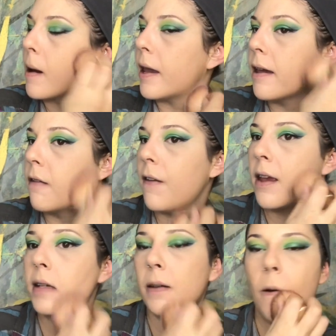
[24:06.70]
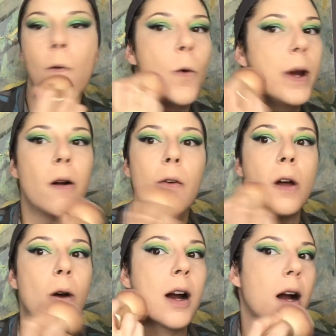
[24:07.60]
Cake face? We don't
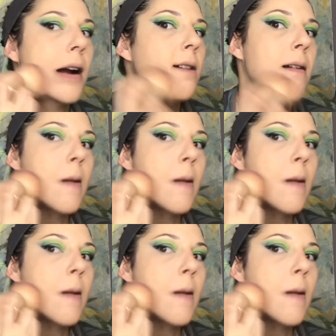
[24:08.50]
know her.